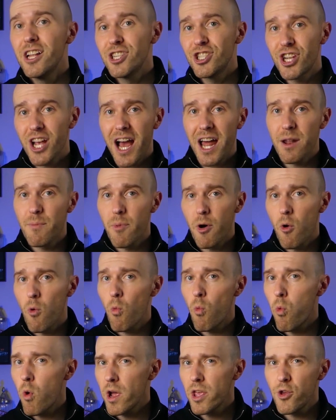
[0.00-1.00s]
chat about
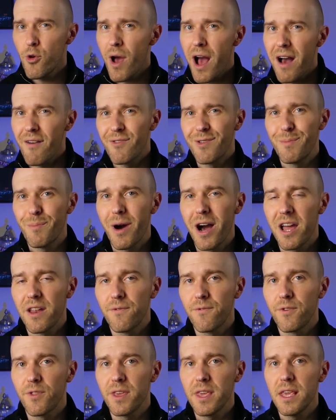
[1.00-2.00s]
what you have in
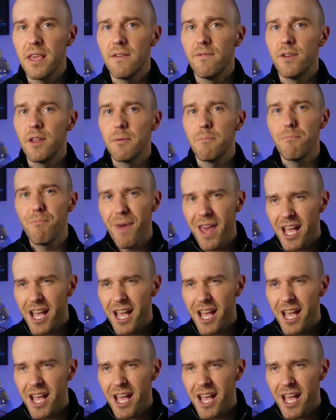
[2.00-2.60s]
mind for the evening,